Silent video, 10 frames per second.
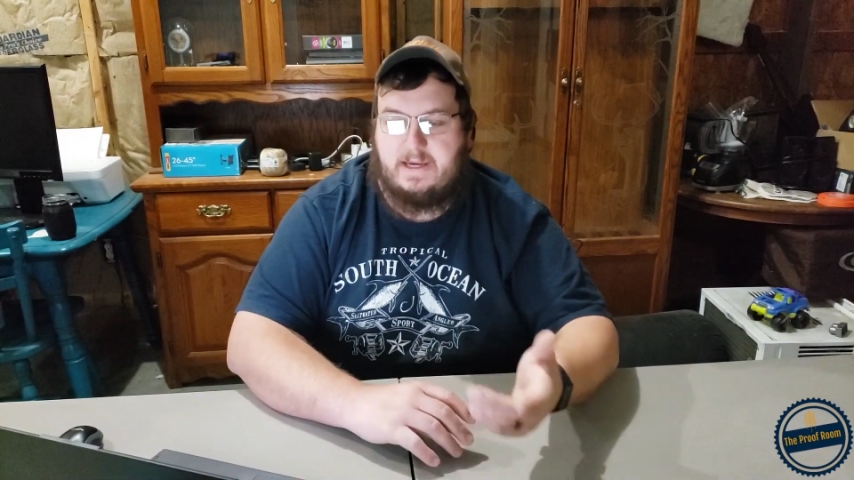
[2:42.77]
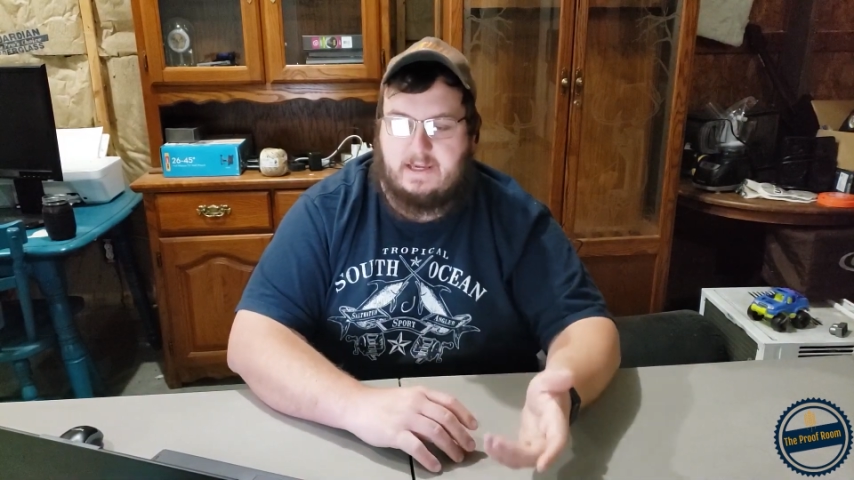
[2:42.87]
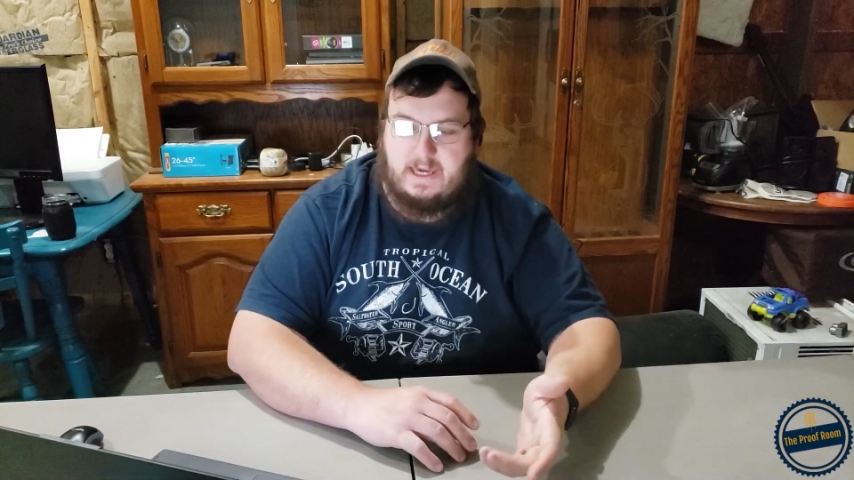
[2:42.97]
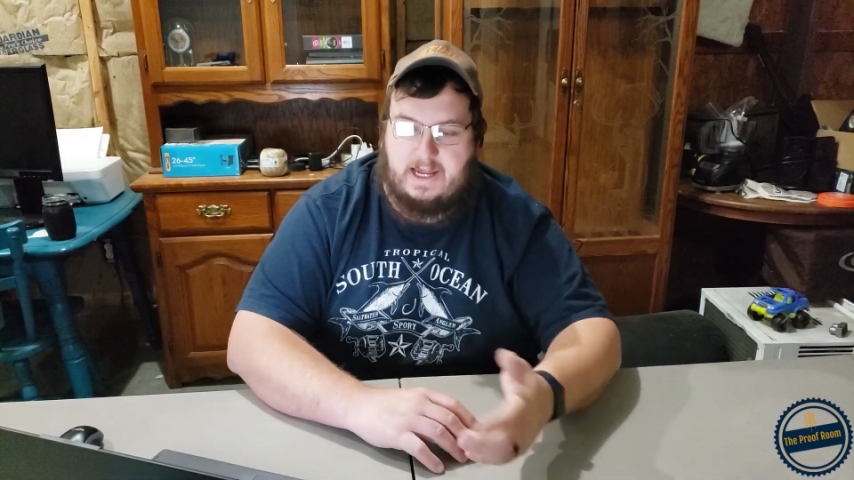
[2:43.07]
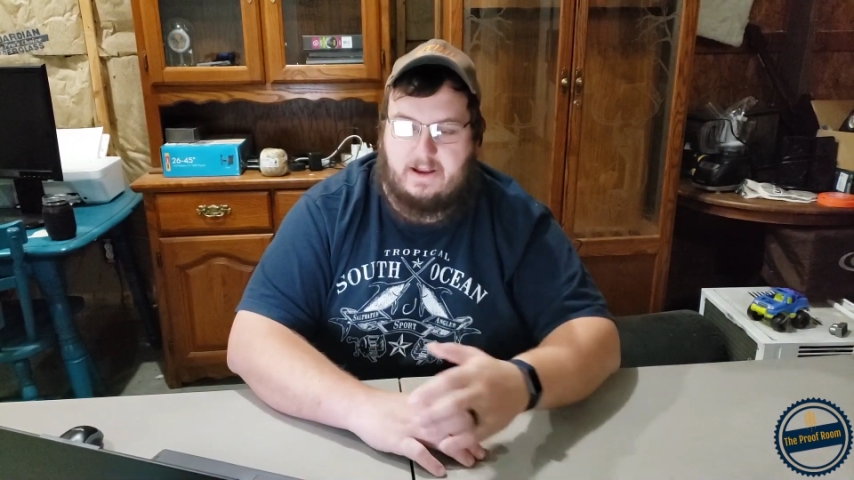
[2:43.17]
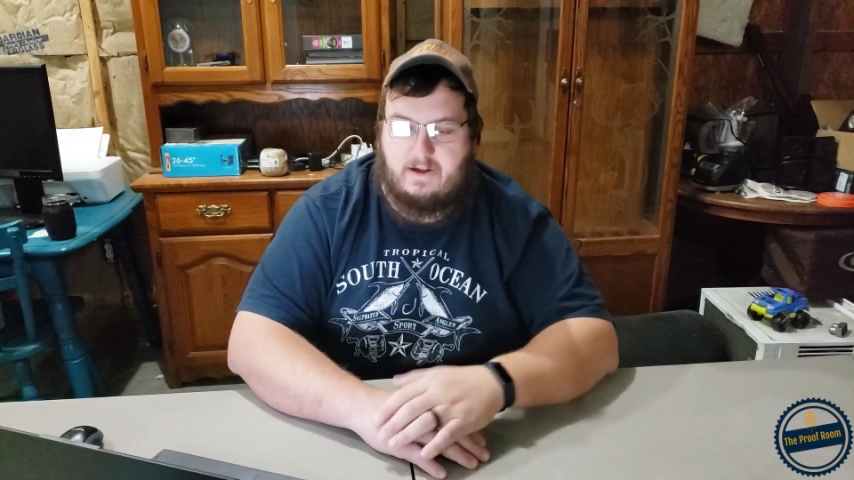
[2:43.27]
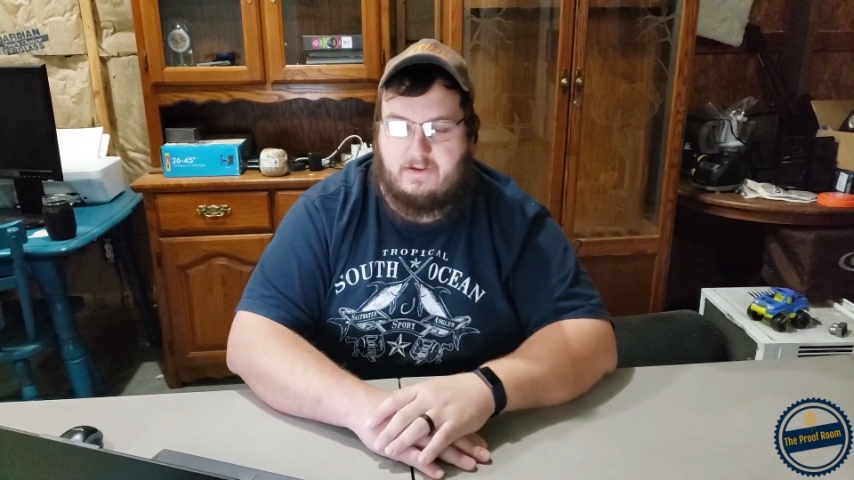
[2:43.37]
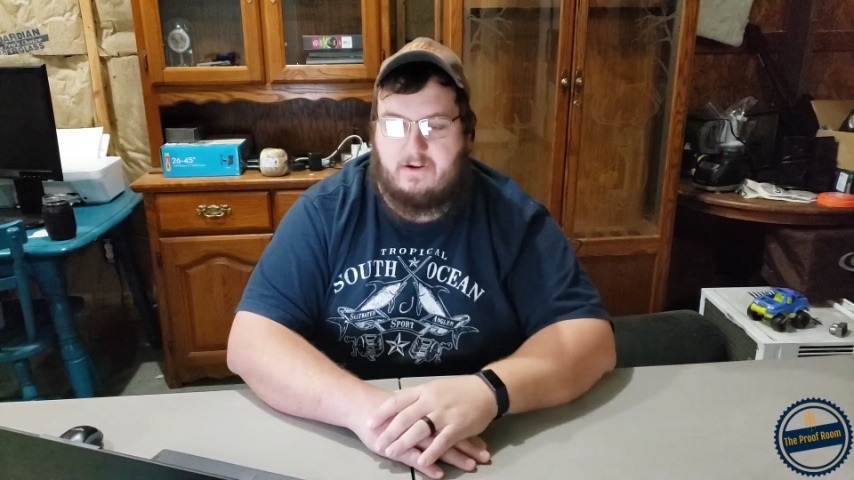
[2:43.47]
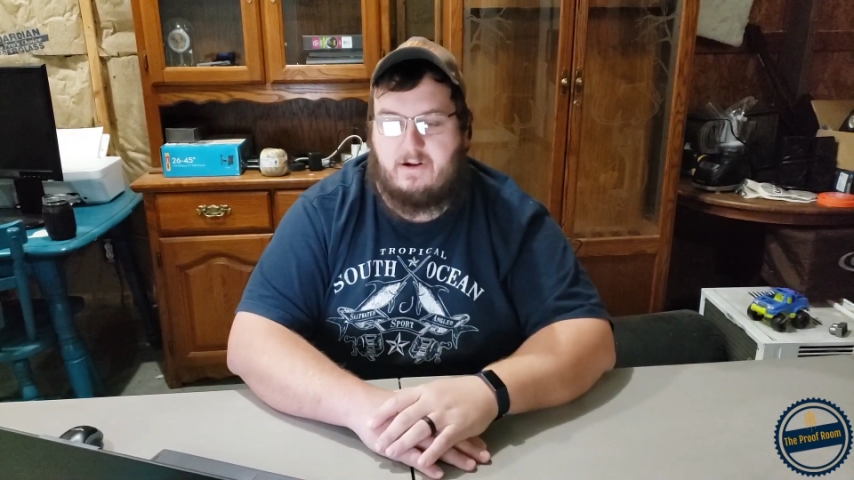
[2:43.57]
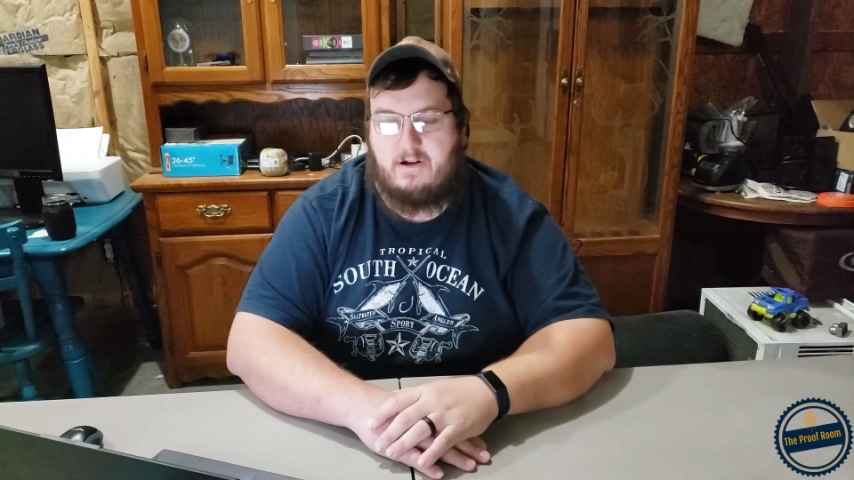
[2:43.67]
You add
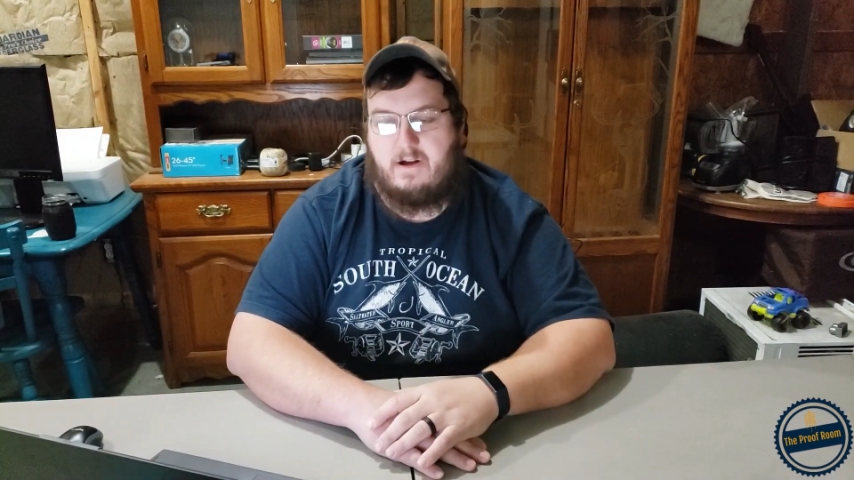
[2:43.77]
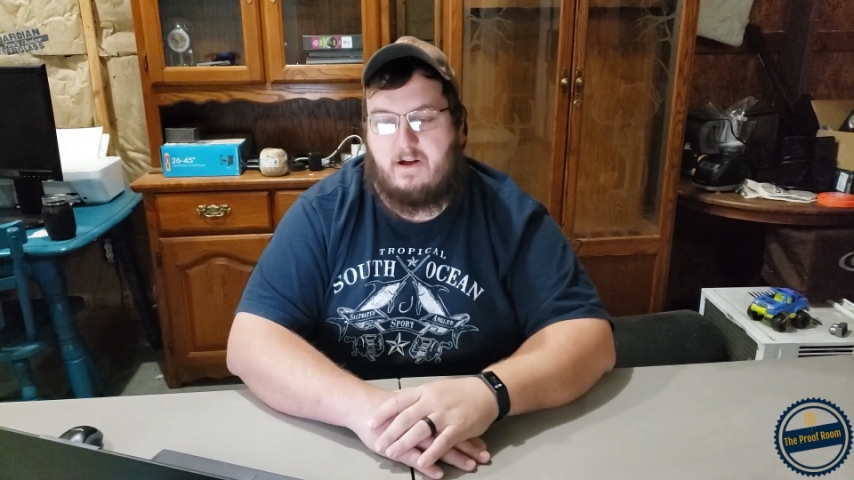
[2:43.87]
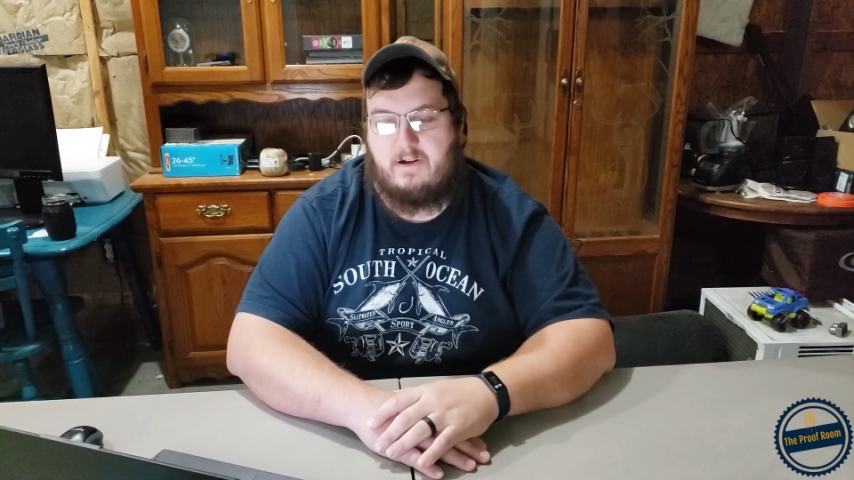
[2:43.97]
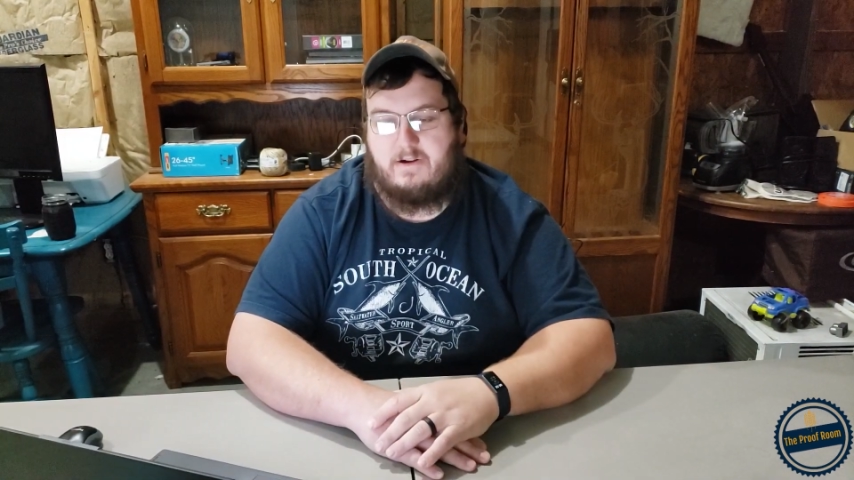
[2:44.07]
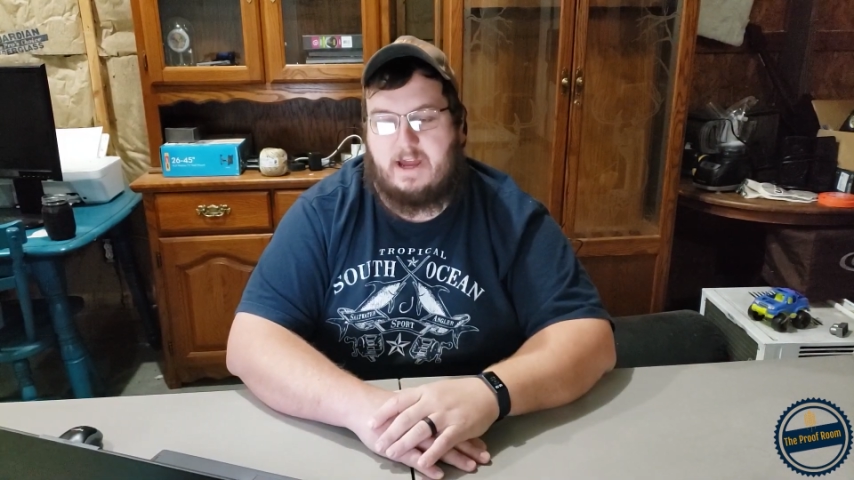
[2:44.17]
another one hundred